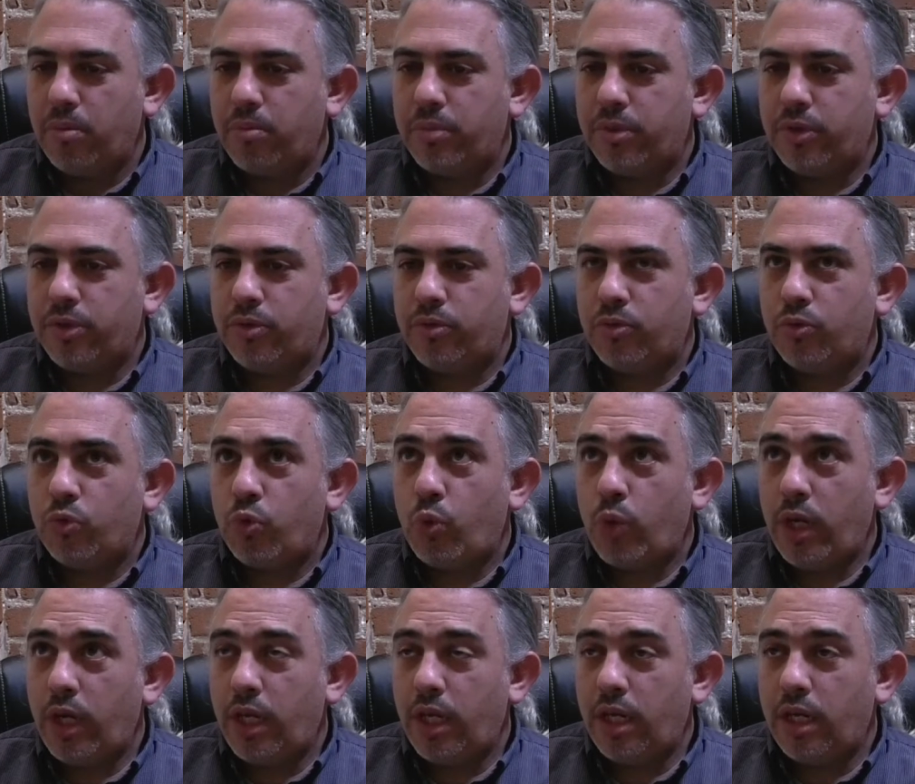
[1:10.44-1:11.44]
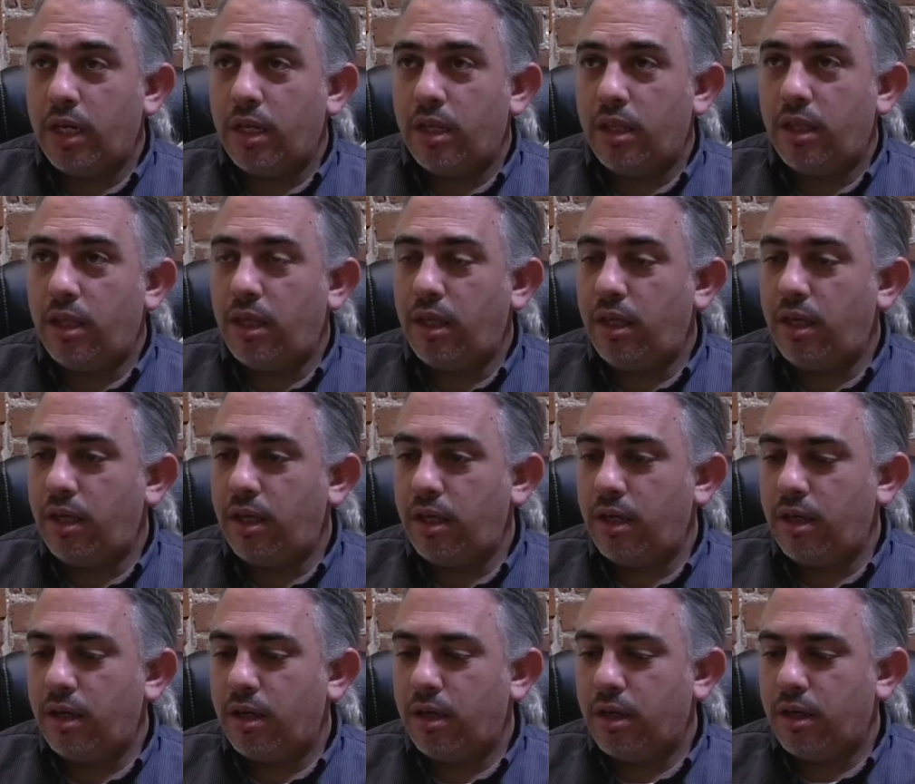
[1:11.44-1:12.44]
between
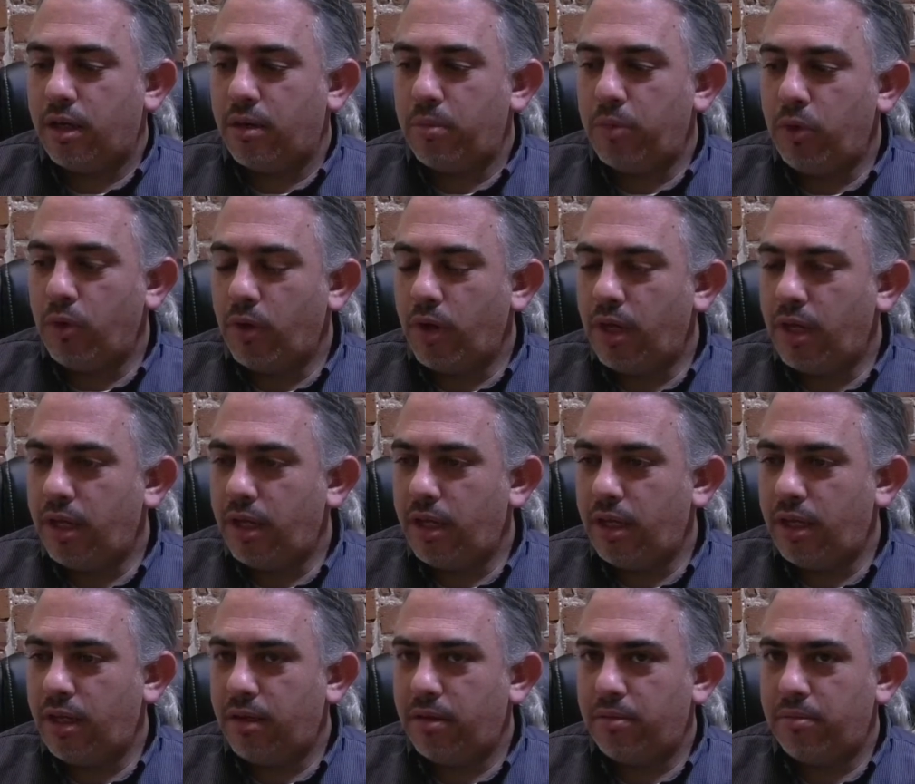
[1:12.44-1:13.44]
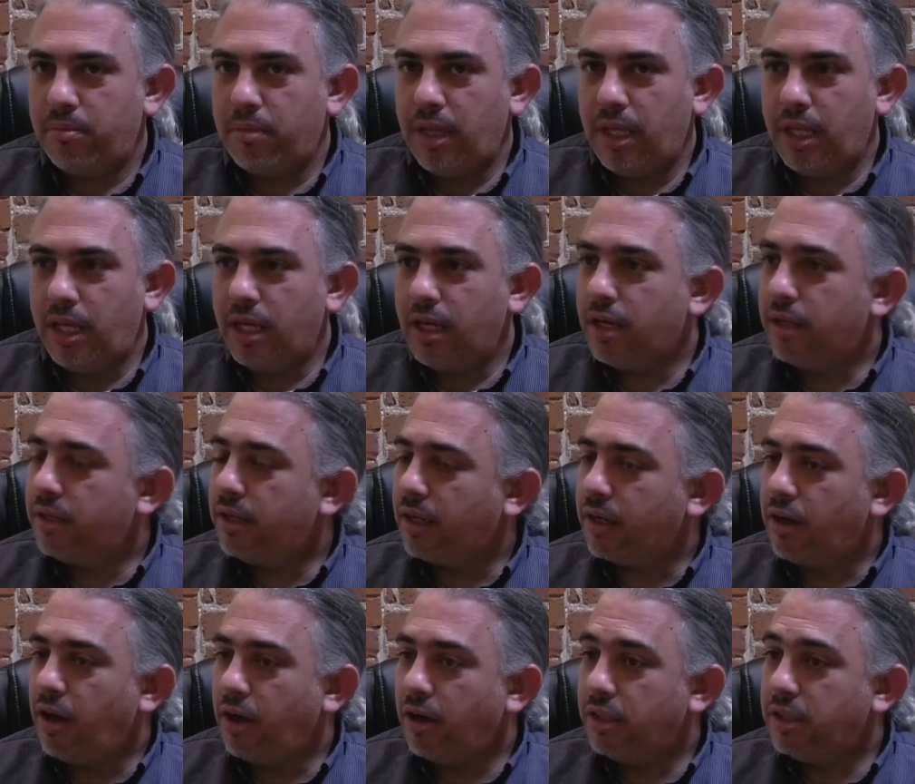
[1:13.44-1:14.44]
the Community Media
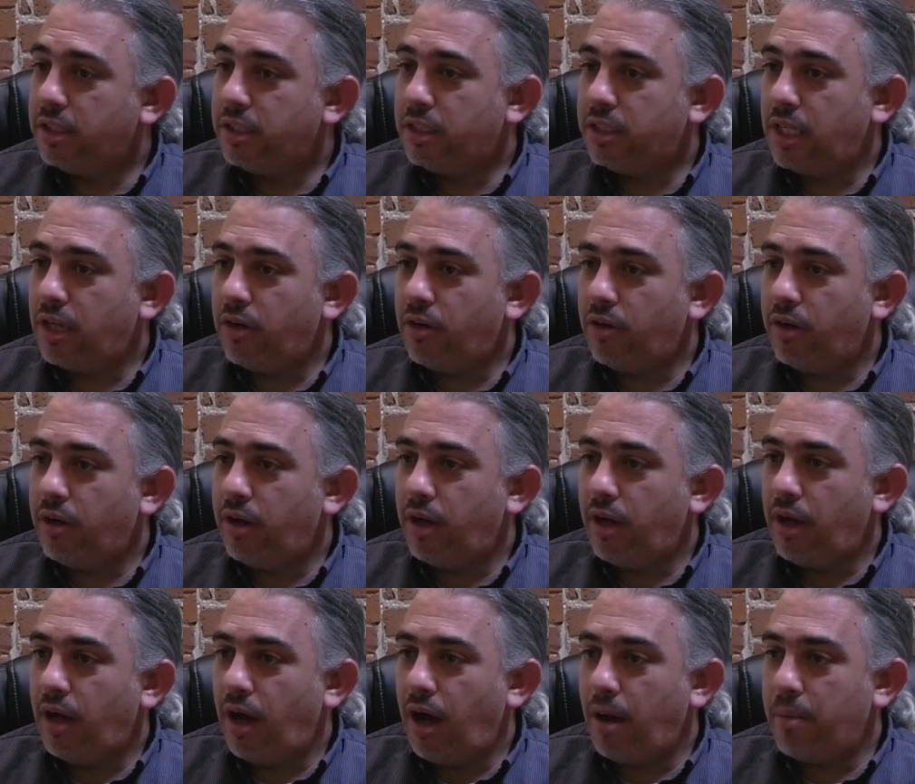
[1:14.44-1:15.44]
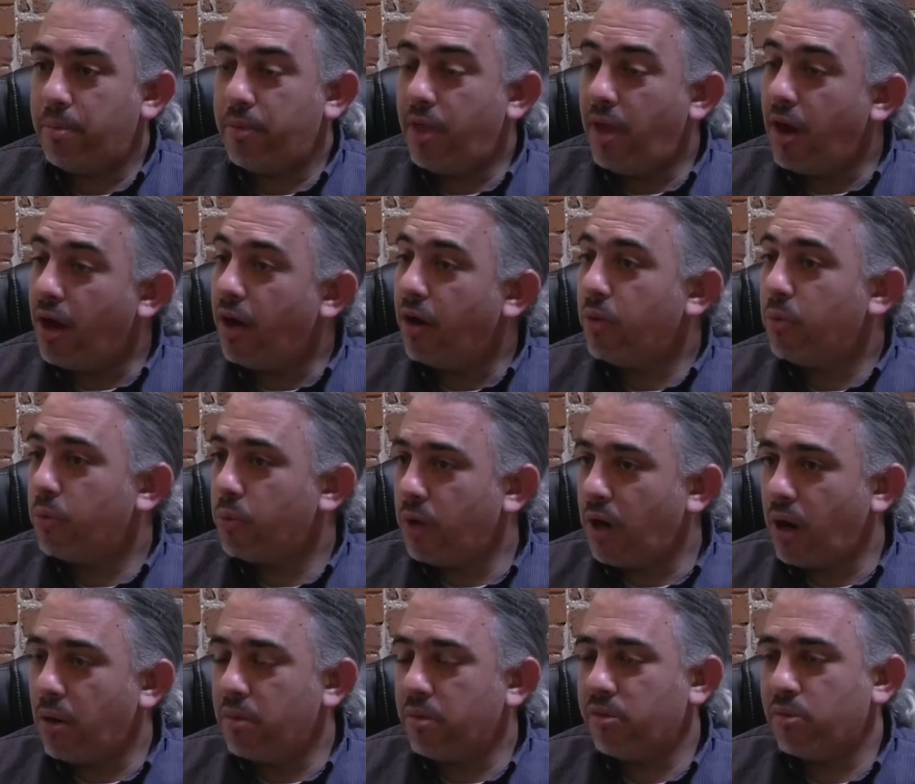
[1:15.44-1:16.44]
Technology Center up there,
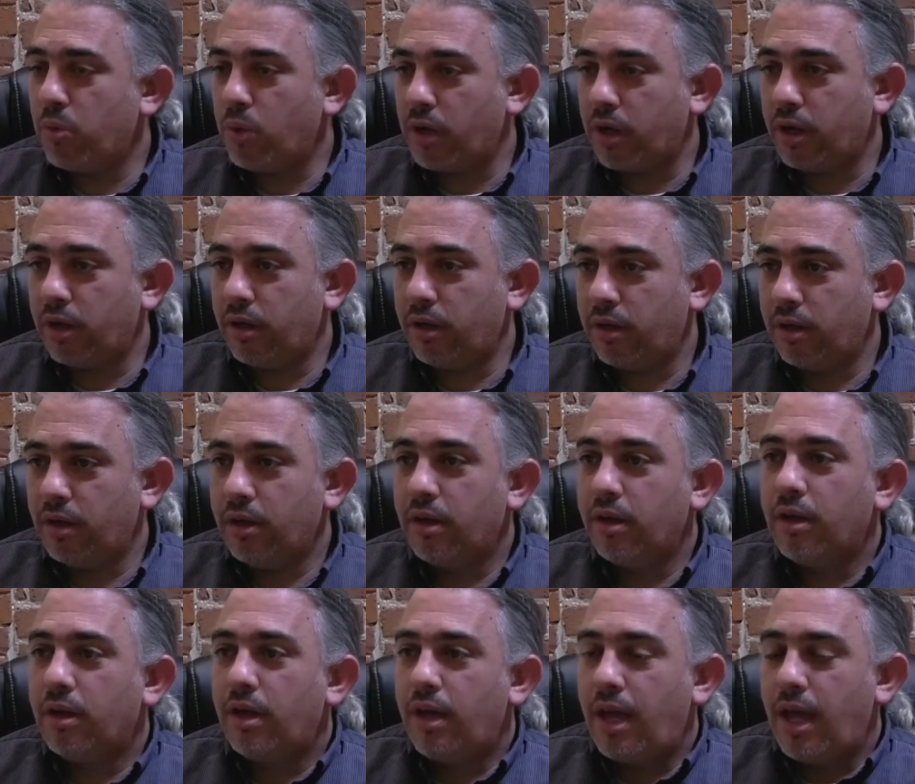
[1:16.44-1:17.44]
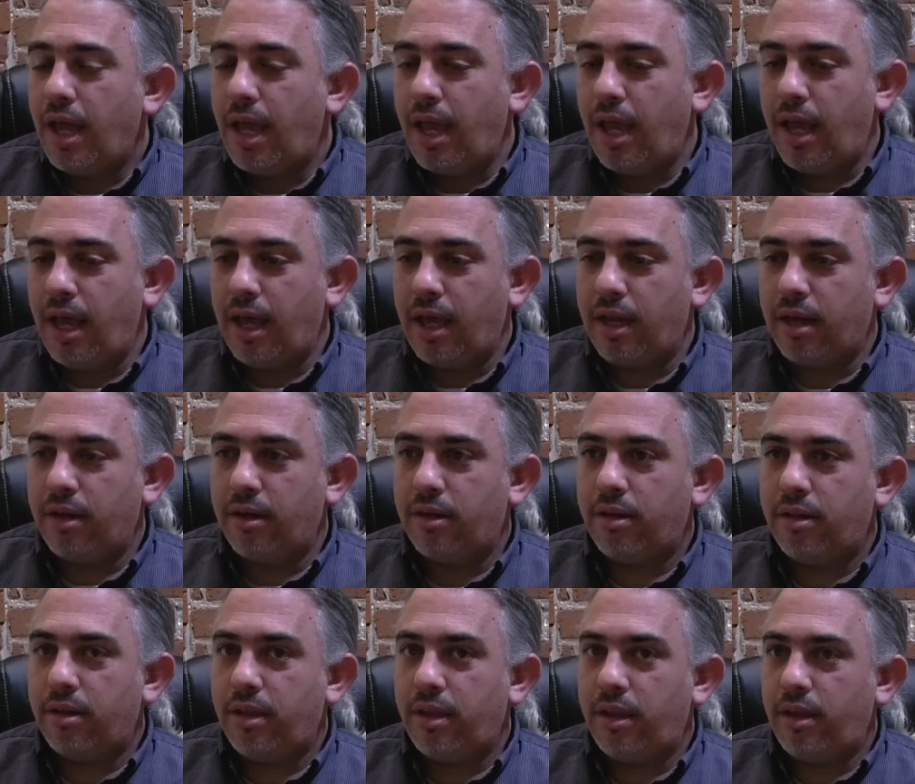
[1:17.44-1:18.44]
where I was working,
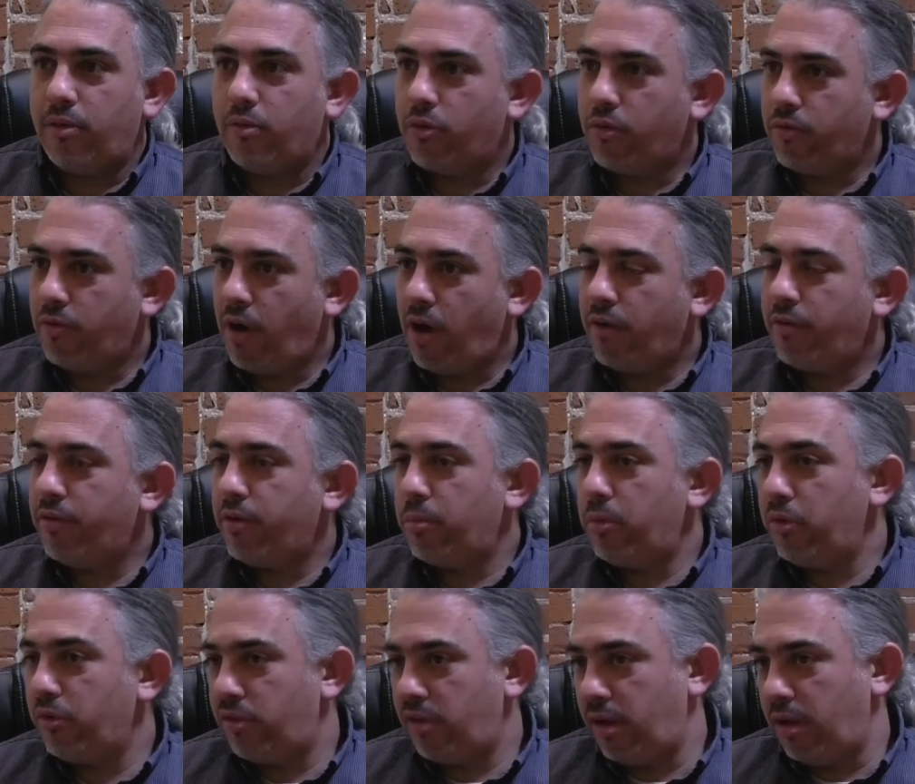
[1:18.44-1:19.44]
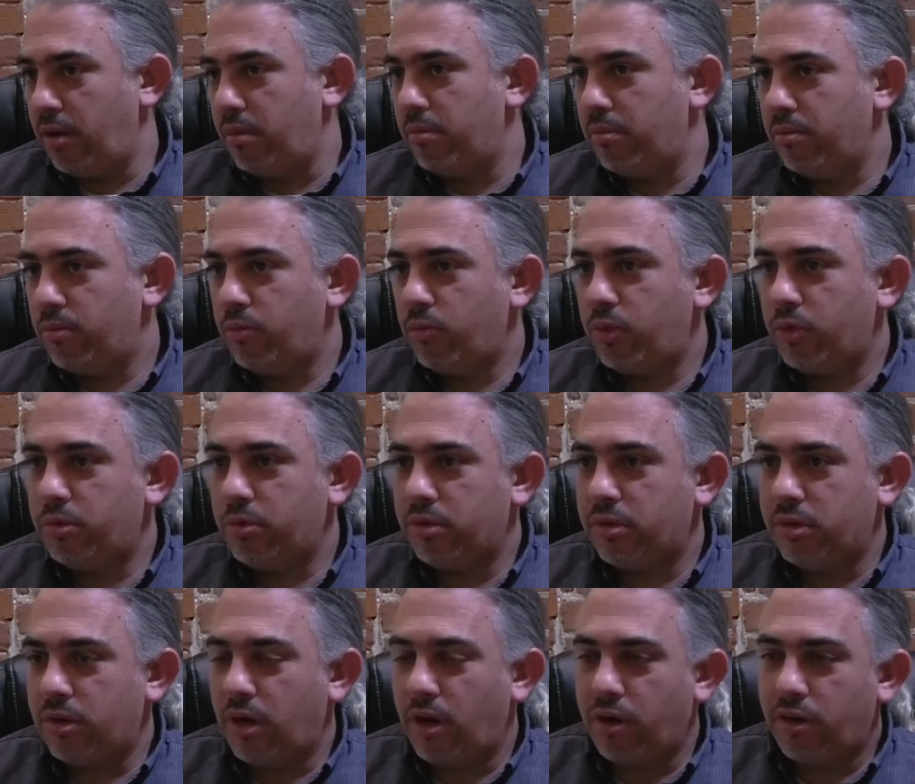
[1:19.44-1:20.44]
and the Revolving Museum, which
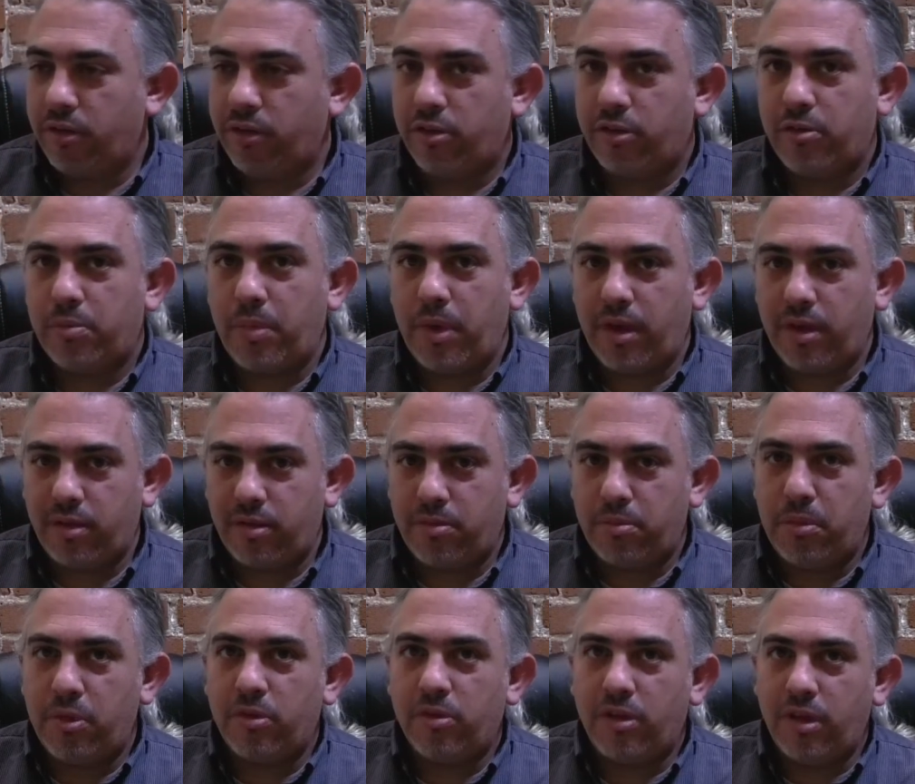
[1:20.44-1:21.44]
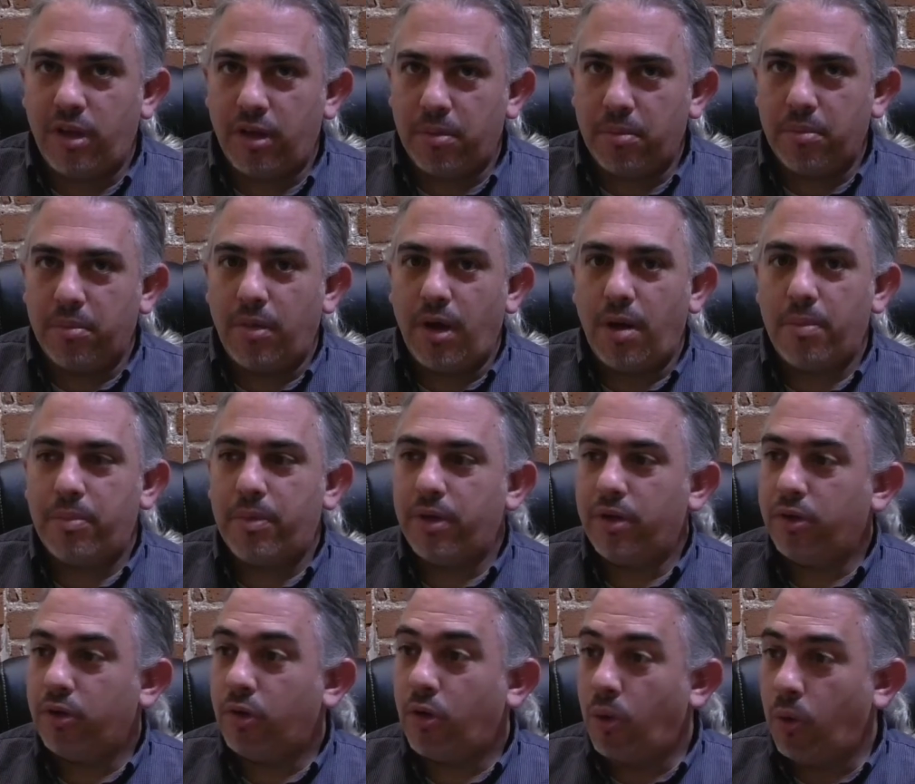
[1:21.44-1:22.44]
was an arts-based museum up
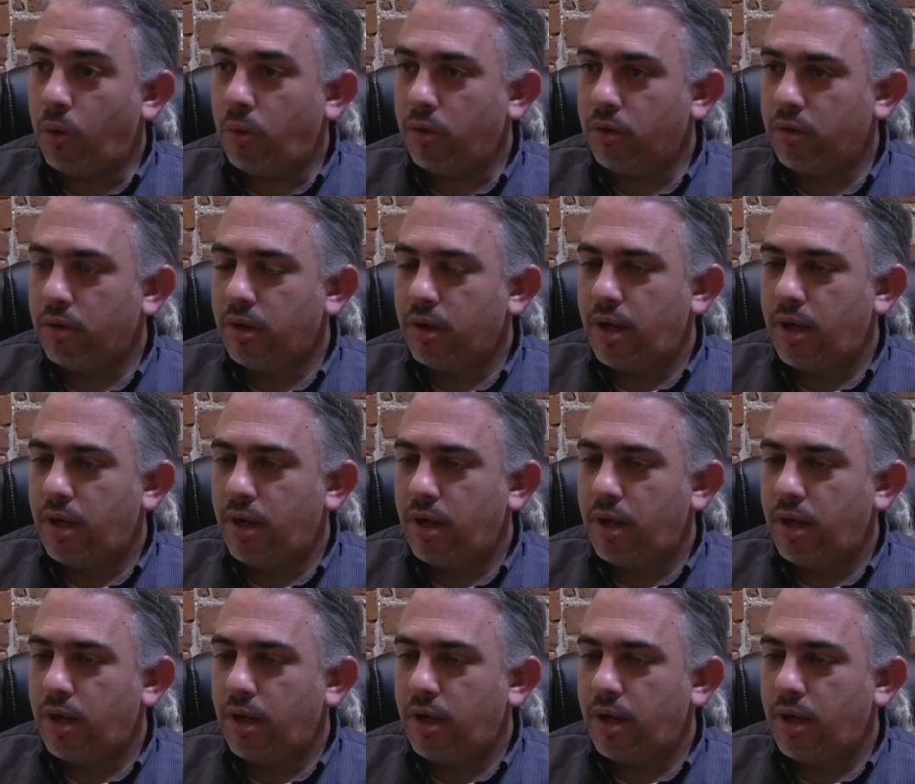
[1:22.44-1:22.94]
in Lowell.